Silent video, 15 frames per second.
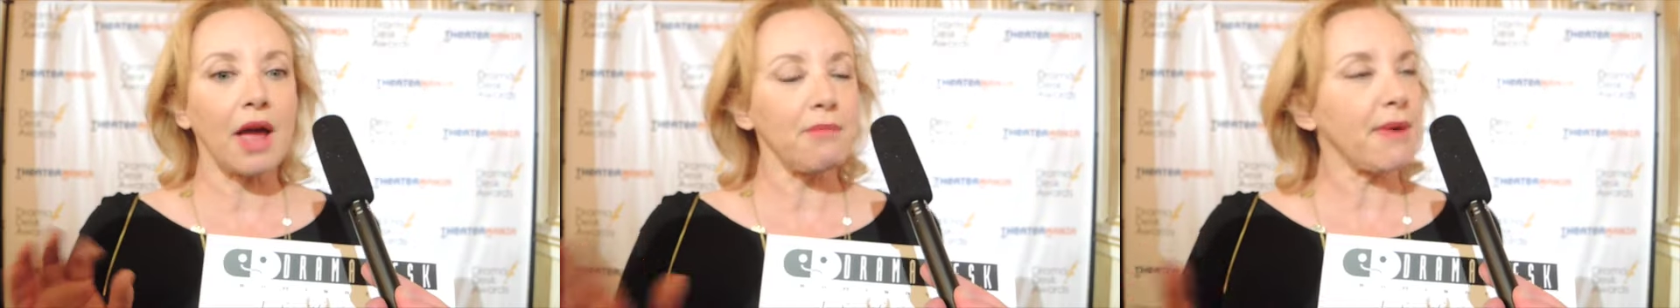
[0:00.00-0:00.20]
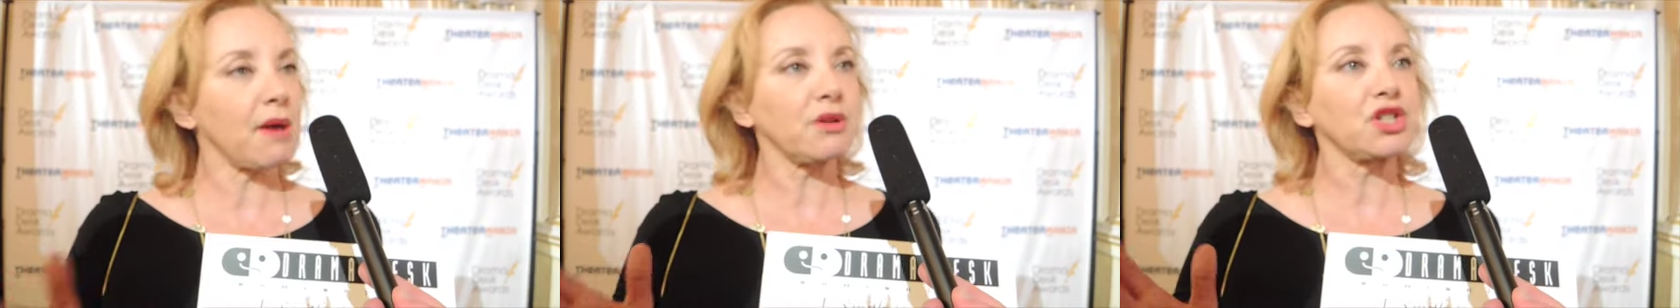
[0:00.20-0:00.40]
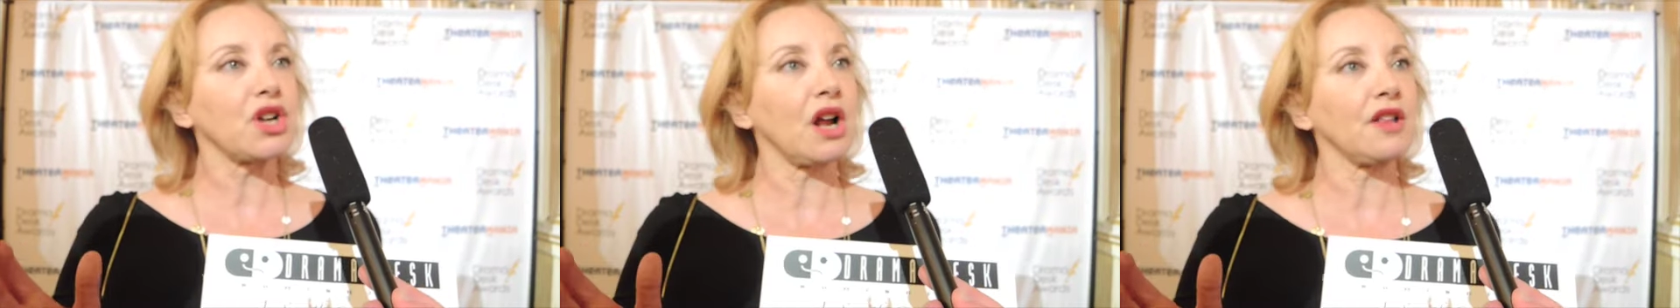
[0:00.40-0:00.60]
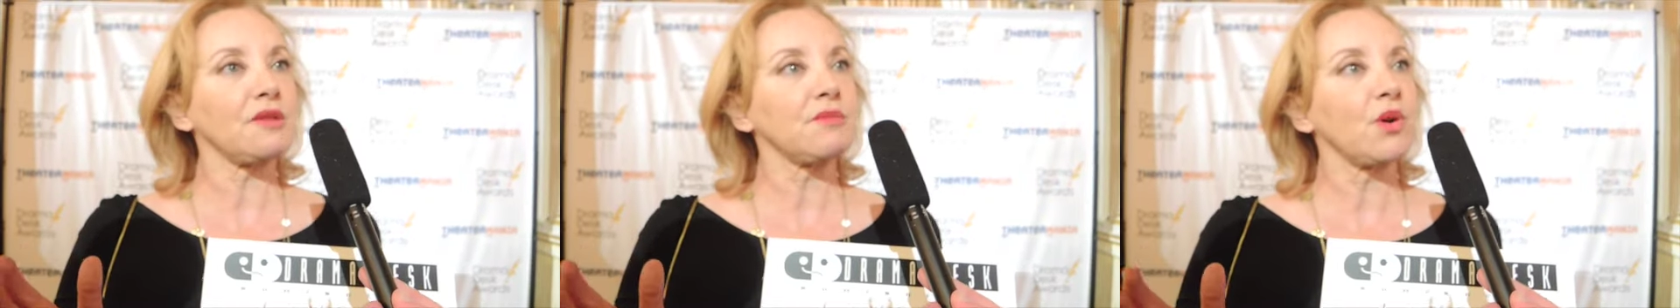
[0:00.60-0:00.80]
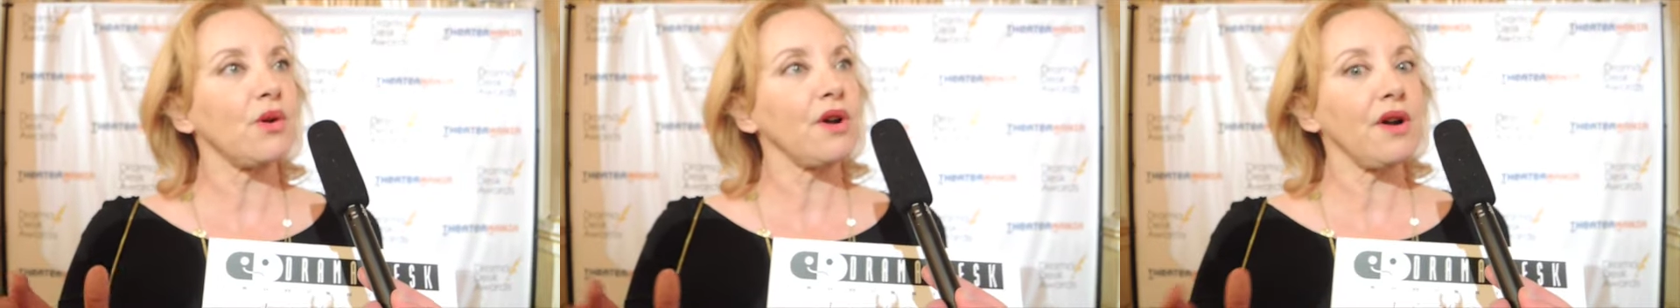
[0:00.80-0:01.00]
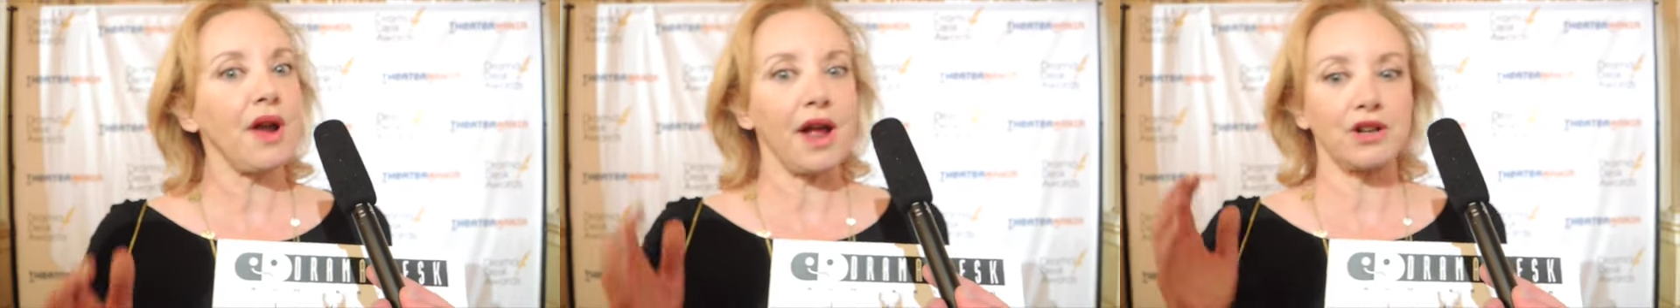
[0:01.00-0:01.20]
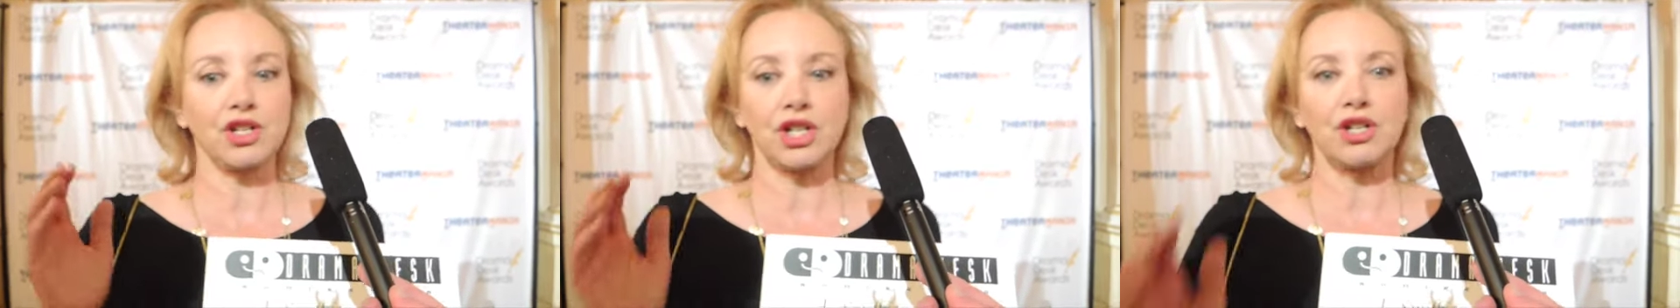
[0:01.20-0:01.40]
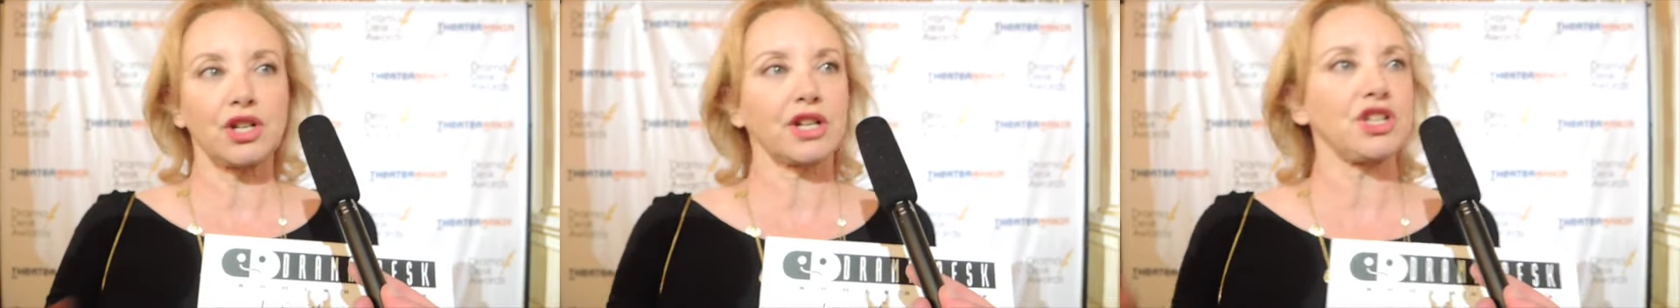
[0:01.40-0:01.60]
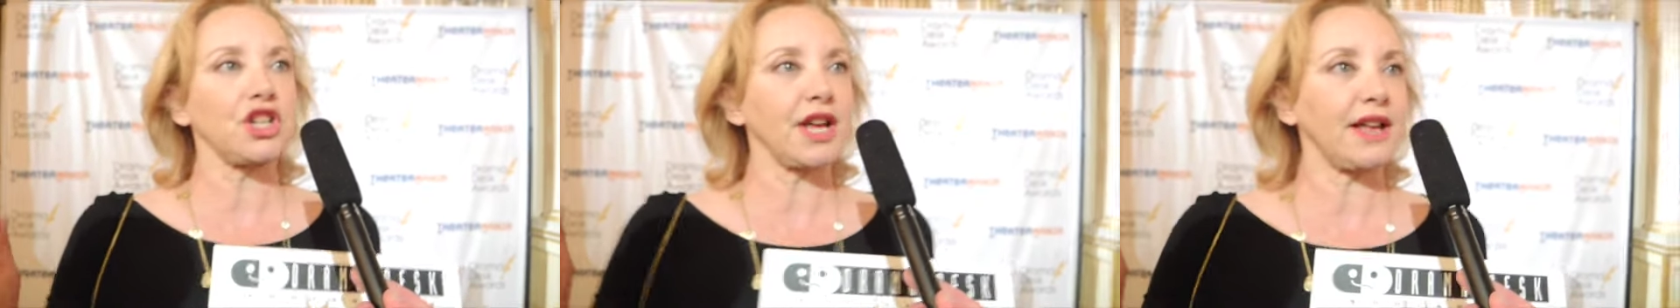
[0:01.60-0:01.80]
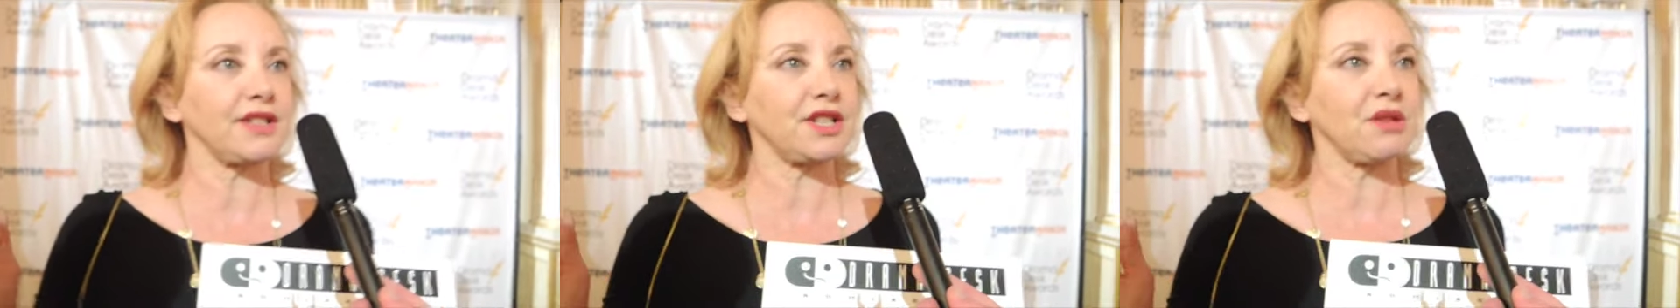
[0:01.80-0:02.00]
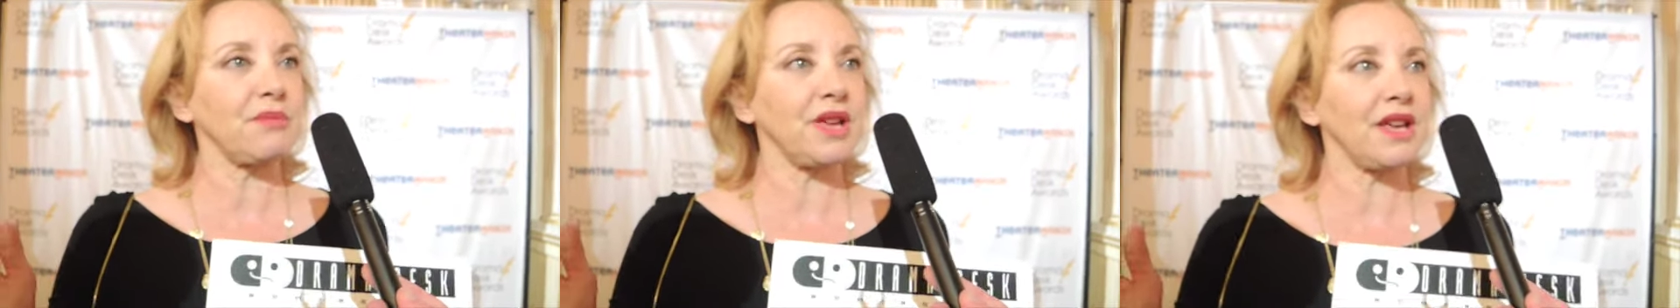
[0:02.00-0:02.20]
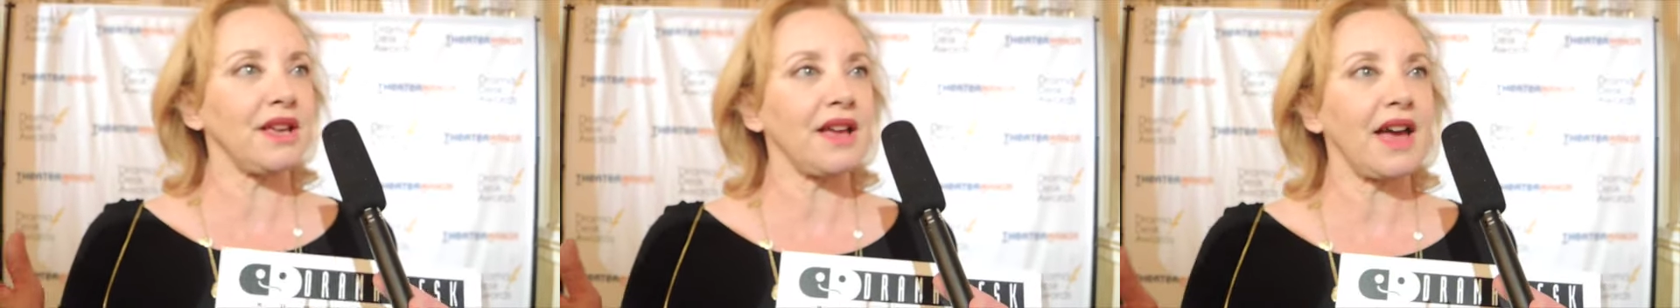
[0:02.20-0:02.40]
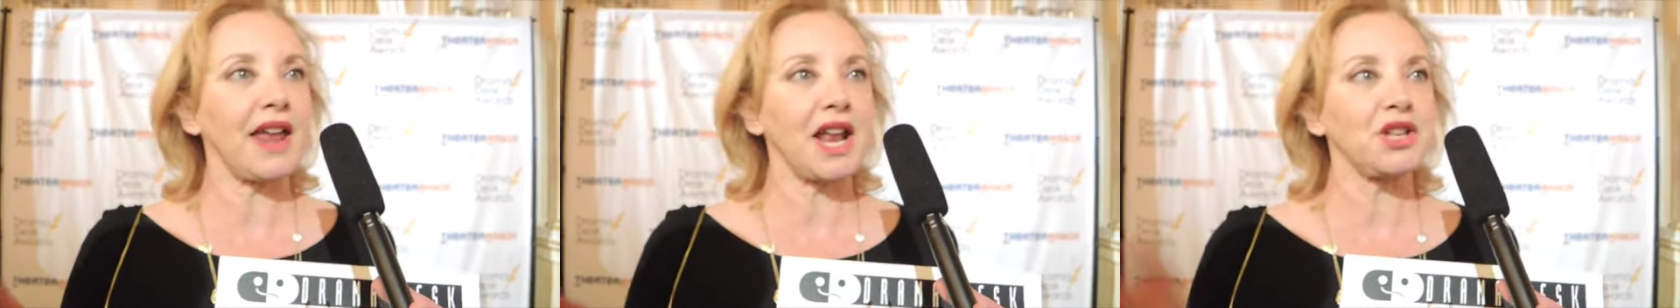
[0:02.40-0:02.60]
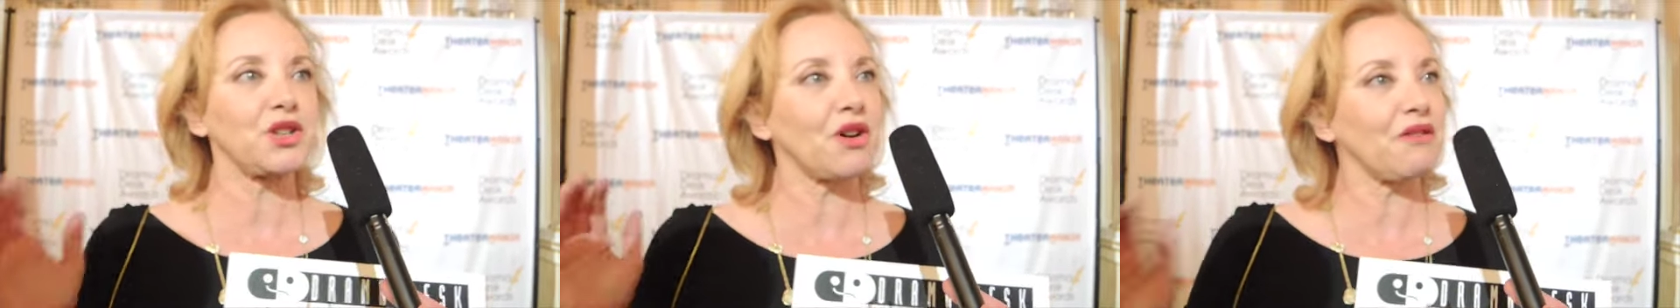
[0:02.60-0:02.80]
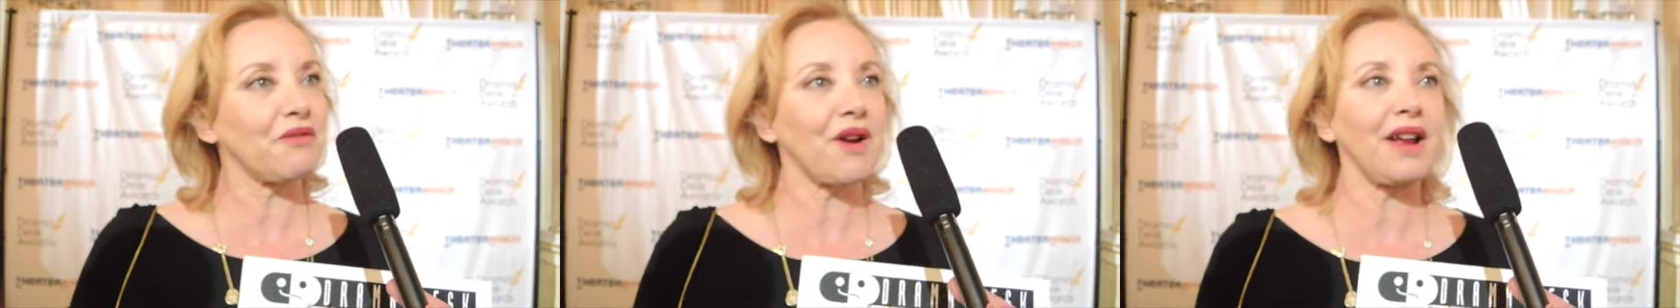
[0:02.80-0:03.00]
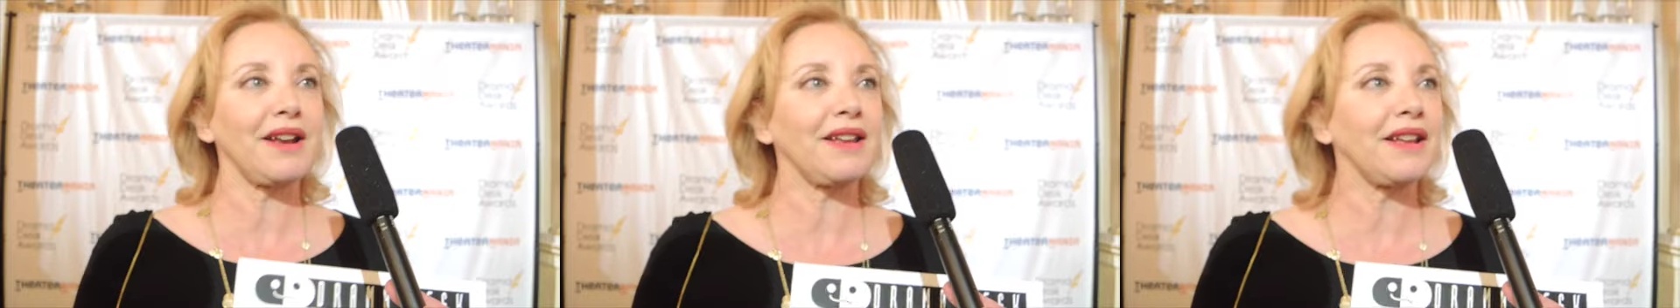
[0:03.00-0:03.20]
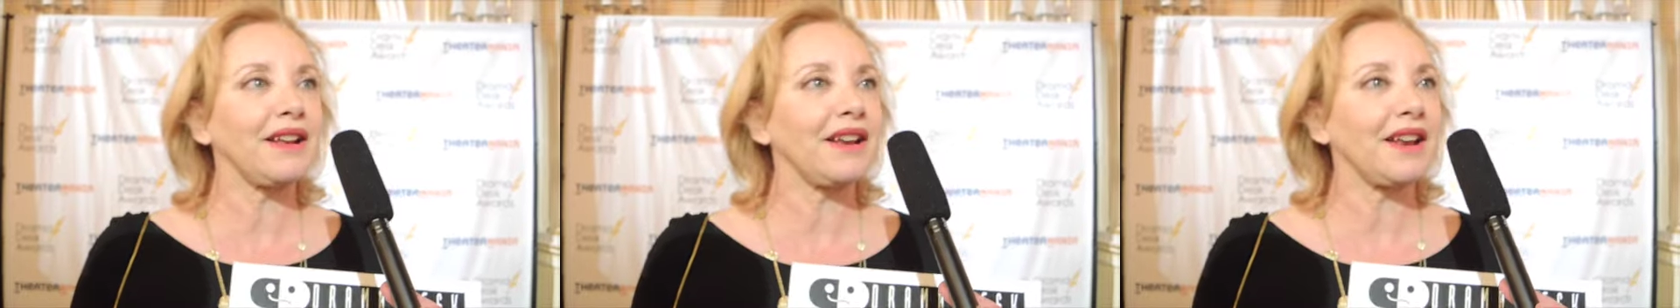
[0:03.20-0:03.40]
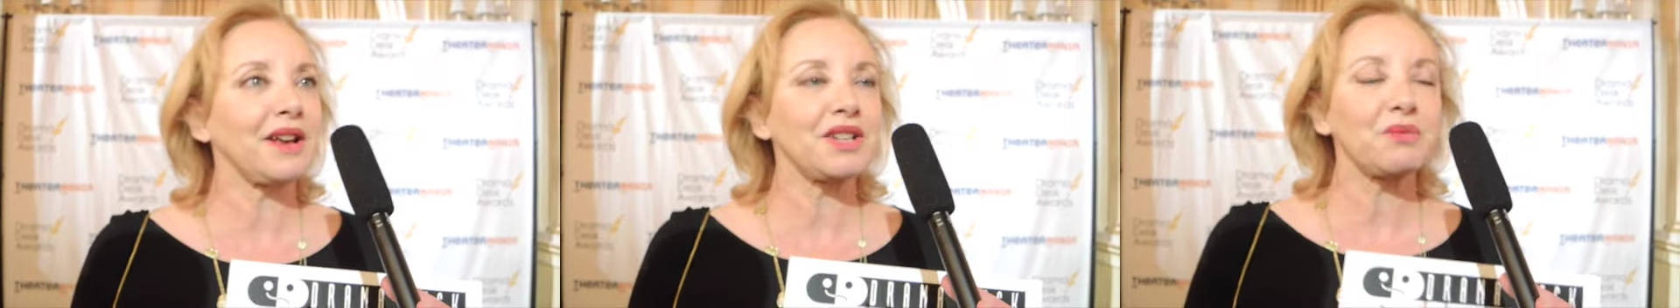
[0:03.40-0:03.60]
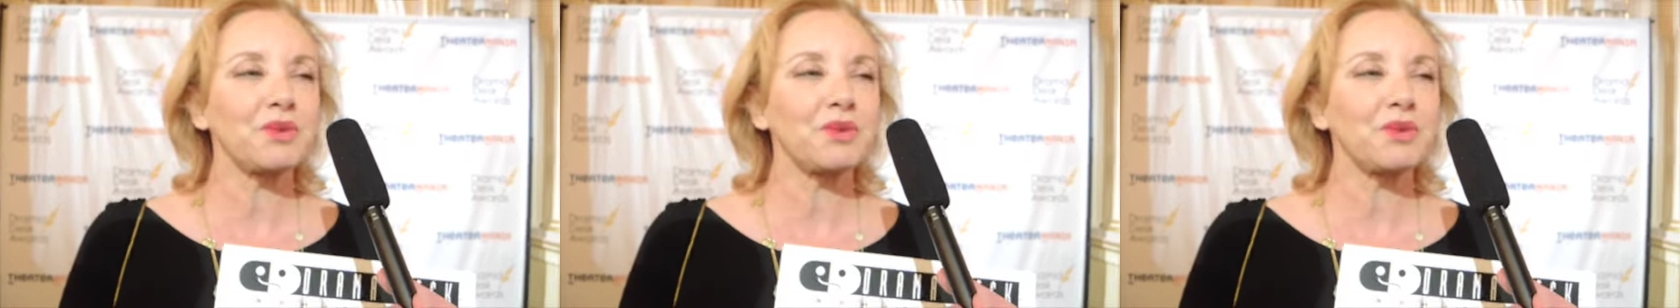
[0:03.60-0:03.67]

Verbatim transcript: I met with Charlotte Moore and she took a chance on me and I dove right in and